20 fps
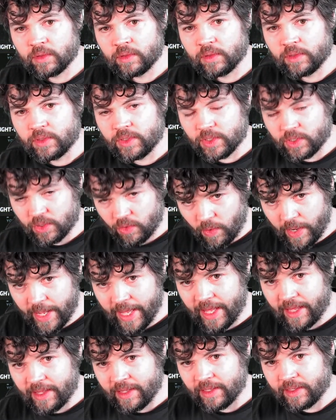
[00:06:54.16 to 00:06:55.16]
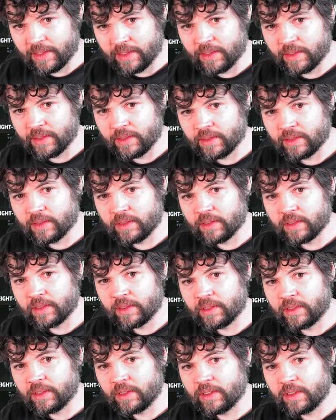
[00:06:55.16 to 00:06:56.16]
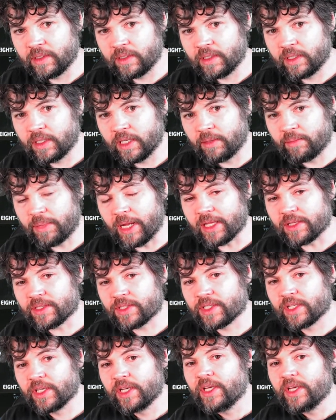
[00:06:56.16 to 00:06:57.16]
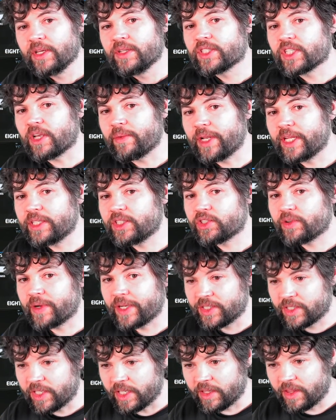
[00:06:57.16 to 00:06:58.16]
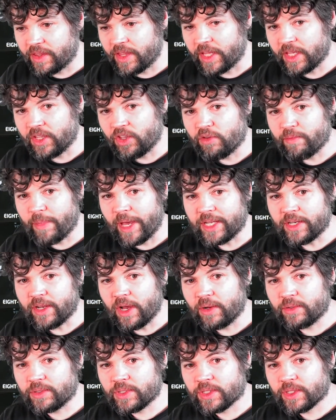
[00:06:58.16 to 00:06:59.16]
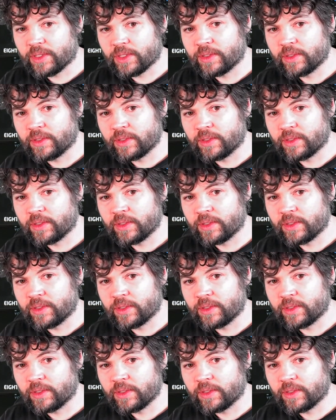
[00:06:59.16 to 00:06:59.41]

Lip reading: square, and pulse. So an interesting thing you may note,